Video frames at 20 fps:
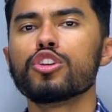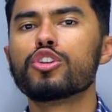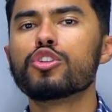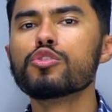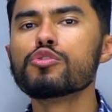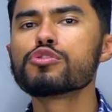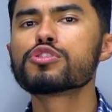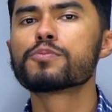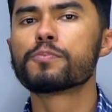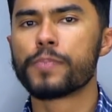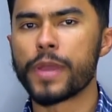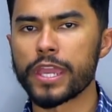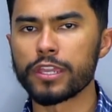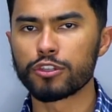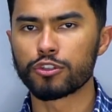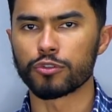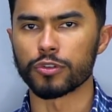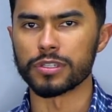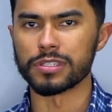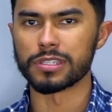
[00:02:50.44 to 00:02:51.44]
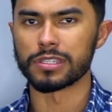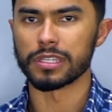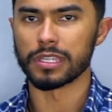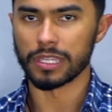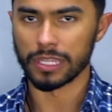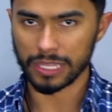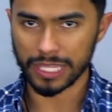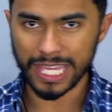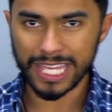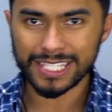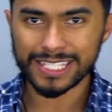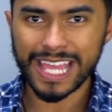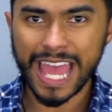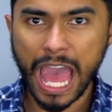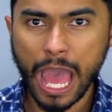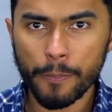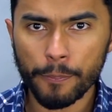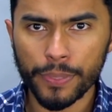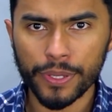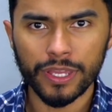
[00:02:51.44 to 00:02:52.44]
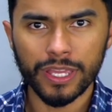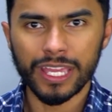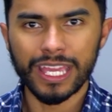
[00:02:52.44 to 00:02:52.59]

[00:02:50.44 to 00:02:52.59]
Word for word: use Pinterest. This app,